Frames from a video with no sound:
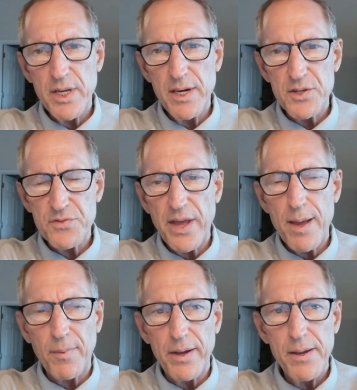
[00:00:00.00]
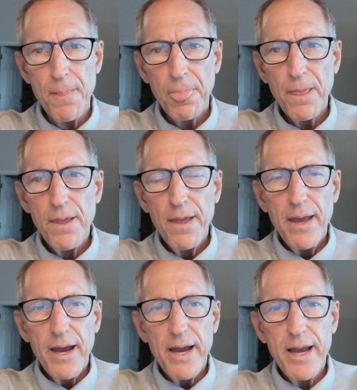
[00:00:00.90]
he and his family.
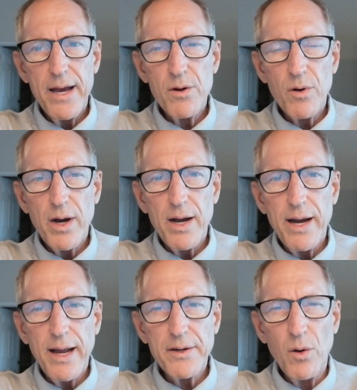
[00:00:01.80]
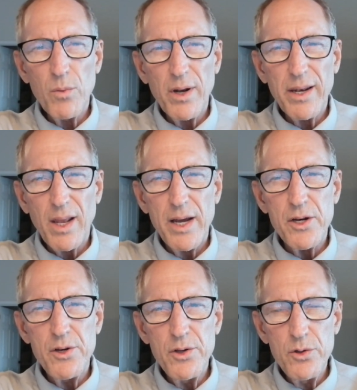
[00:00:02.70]
And I don't really
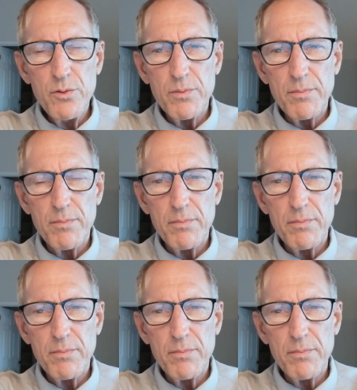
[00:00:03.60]
like new